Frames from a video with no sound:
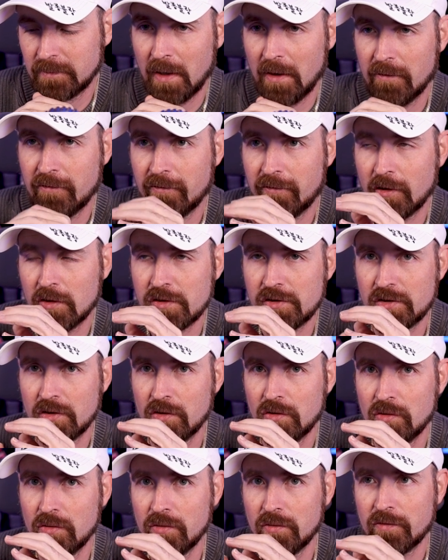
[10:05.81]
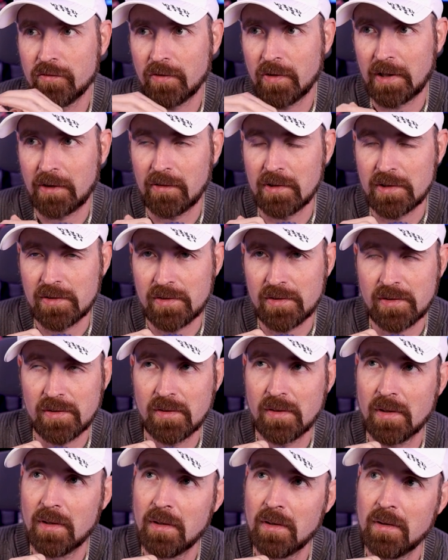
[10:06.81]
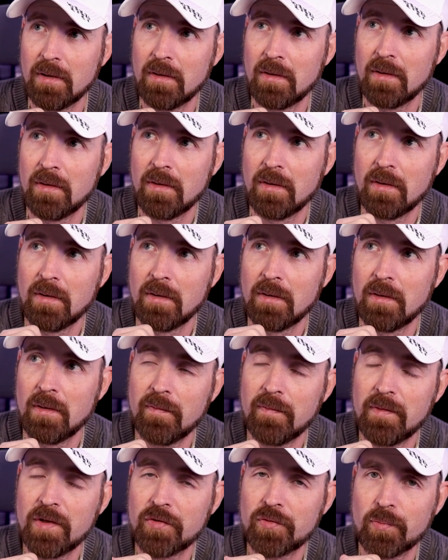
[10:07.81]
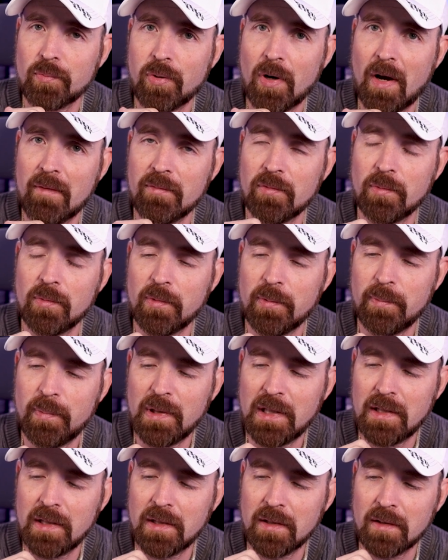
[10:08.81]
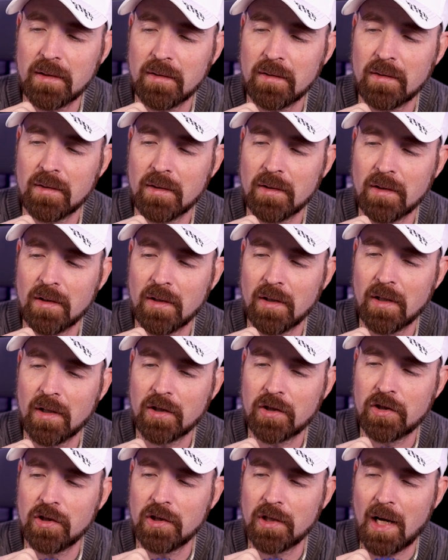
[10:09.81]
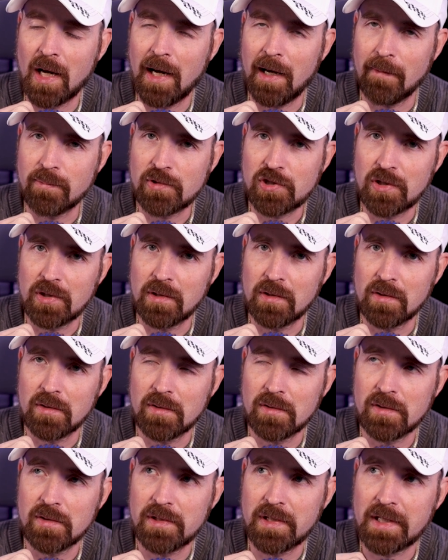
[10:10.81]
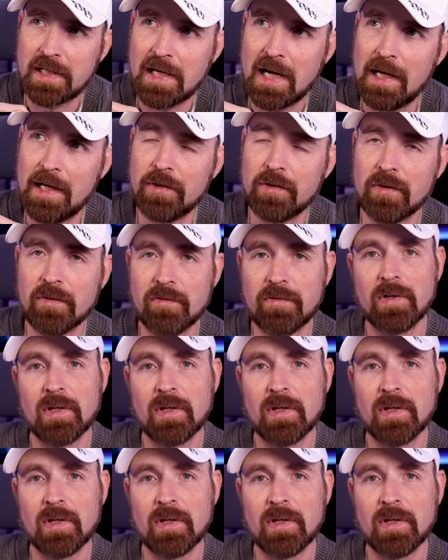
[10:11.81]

First oud fragrance. This would probably be a good option to kind of